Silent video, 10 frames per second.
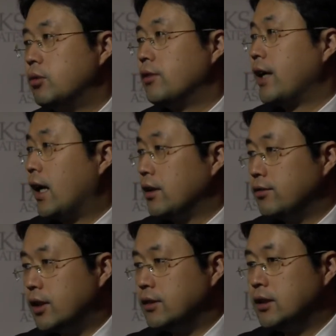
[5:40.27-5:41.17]
Rafaela
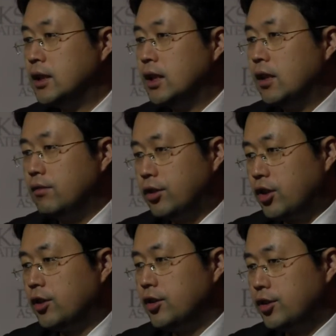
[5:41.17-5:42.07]
from from
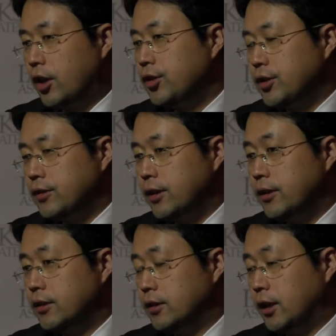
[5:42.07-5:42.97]
Johnson
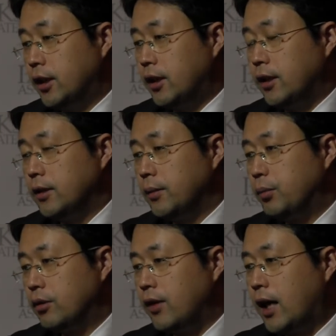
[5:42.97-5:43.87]
Johnson, they're
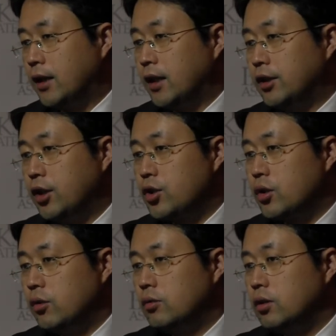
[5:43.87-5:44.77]
providing a
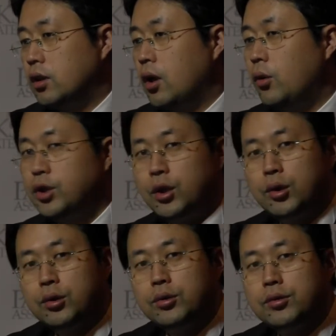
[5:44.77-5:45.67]
digital coaching
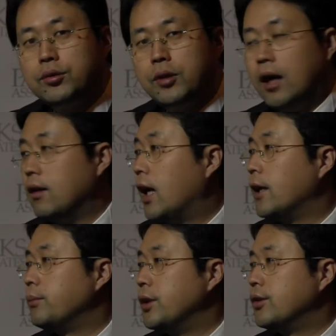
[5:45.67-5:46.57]
tools for
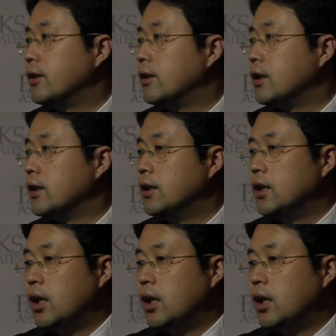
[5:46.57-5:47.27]
online, basically,